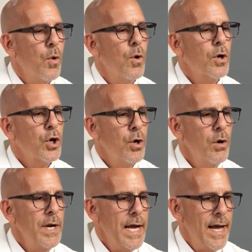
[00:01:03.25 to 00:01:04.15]
Or
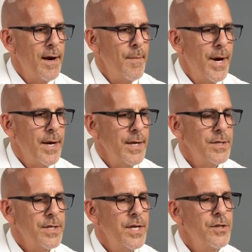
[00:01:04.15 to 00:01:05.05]
current
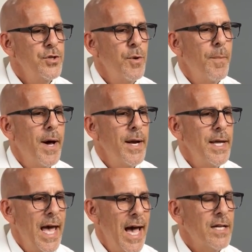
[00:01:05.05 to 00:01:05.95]
antibodies, is your
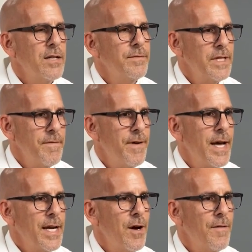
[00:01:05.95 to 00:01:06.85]
body actively
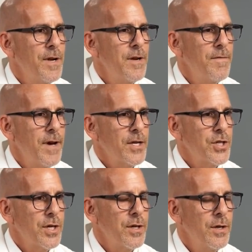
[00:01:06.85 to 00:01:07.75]
fighting off an
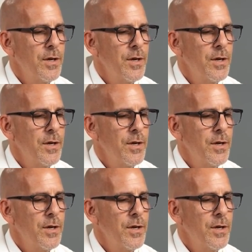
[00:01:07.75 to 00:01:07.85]
infection?